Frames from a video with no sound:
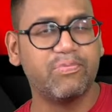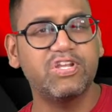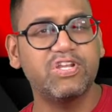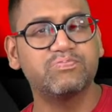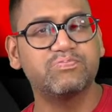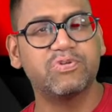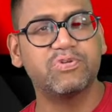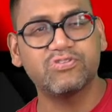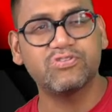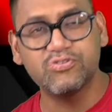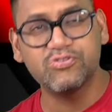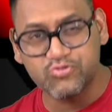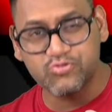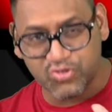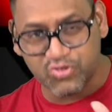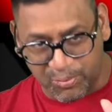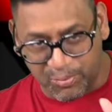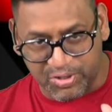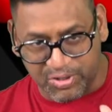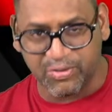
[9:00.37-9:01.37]
person used to
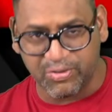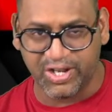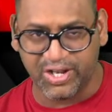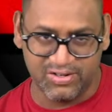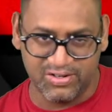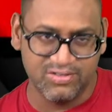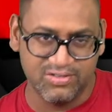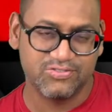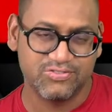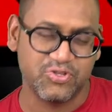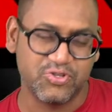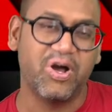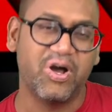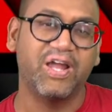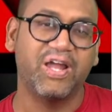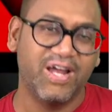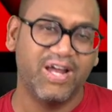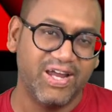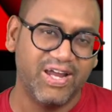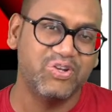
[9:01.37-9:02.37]
come in mind. So
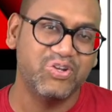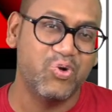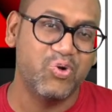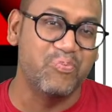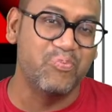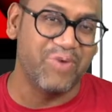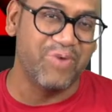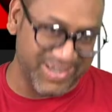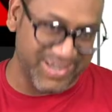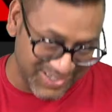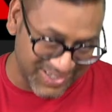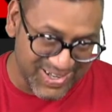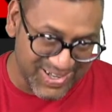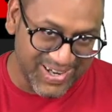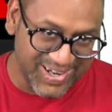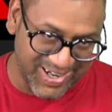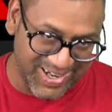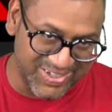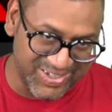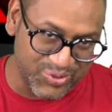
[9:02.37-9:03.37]
I know mine.
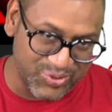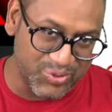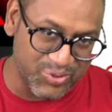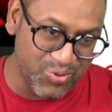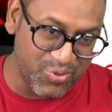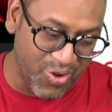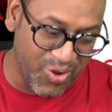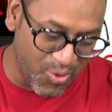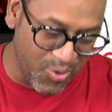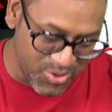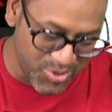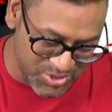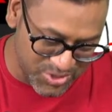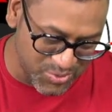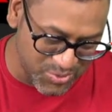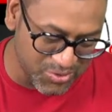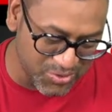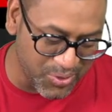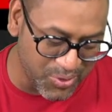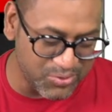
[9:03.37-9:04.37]
I don't know how you are
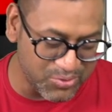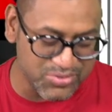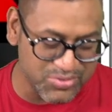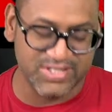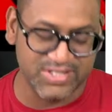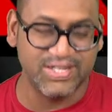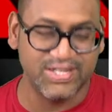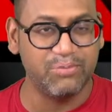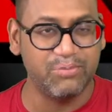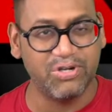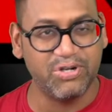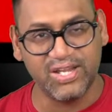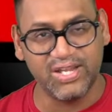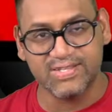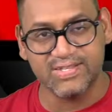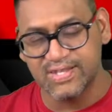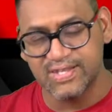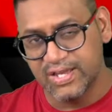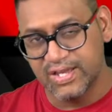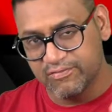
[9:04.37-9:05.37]
going to see that, but yes,
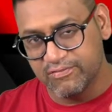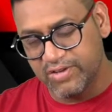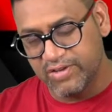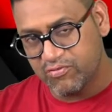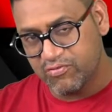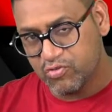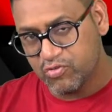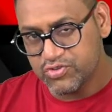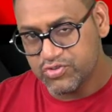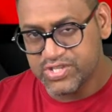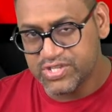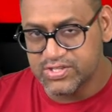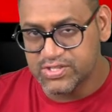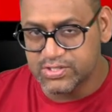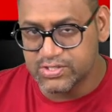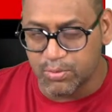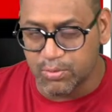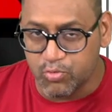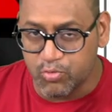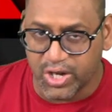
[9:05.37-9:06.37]
whenever we say
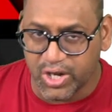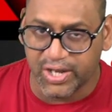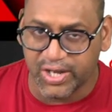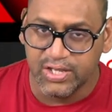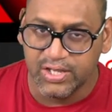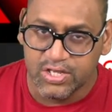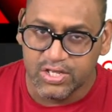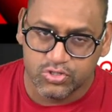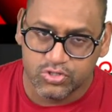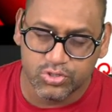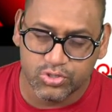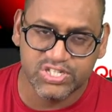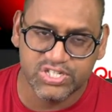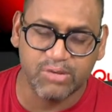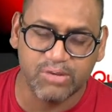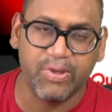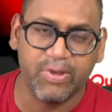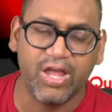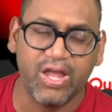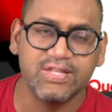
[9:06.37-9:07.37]
samurai, so
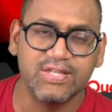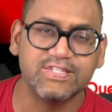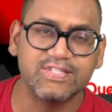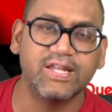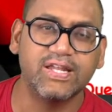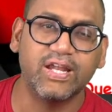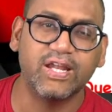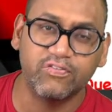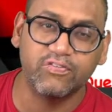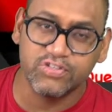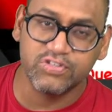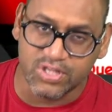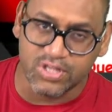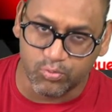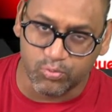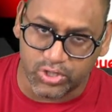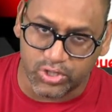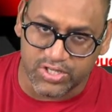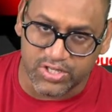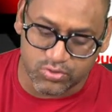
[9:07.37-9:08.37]
Japan is connected with
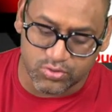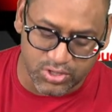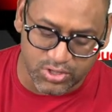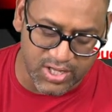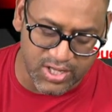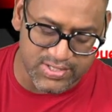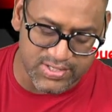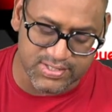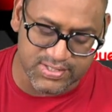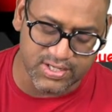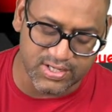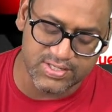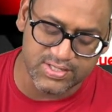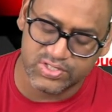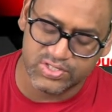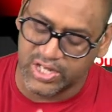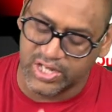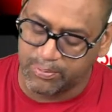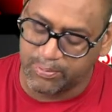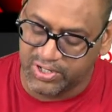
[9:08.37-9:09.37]
samurai. So the answer is
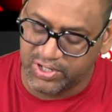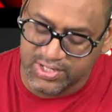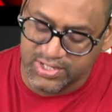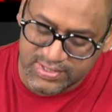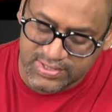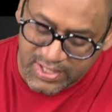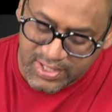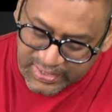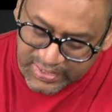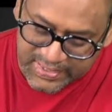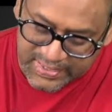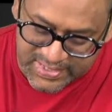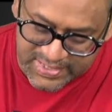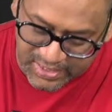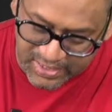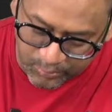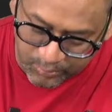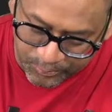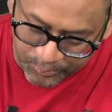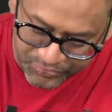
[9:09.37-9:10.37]
Japanese yen.
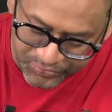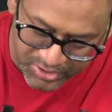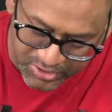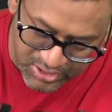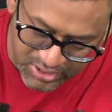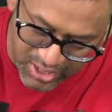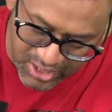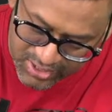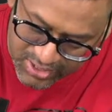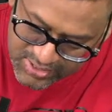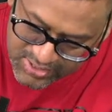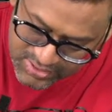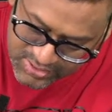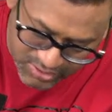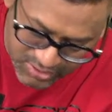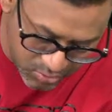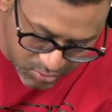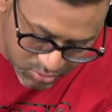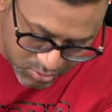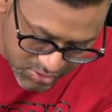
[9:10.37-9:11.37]
The answer to this